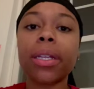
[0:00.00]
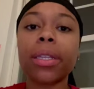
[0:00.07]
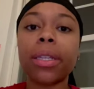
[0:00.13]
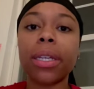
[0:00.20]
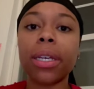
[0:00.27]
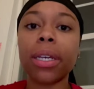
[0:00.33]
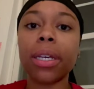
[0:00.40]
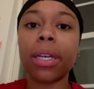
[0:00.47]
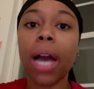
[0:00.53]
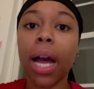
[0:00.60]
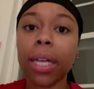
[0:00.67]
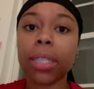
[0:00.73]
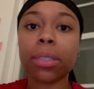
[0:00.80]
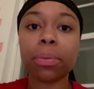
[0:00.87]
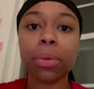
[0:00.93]
the
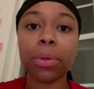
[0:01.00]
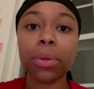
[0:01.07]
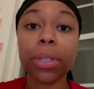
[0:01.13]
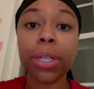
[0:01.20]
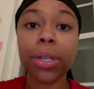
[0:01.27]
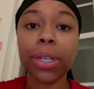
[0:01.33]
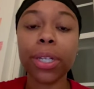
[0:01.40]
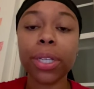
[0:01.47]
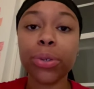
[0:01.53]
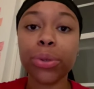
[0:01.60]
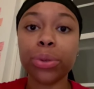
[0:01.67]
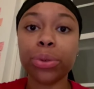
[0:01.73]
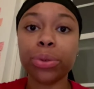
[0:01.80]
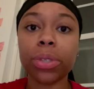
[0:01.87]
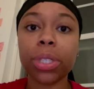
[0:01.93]
gospel and the good
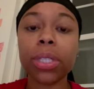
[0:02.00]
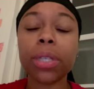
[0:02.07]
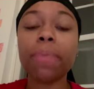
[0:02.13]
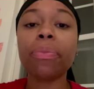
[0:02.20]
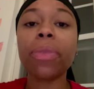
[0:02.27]
news.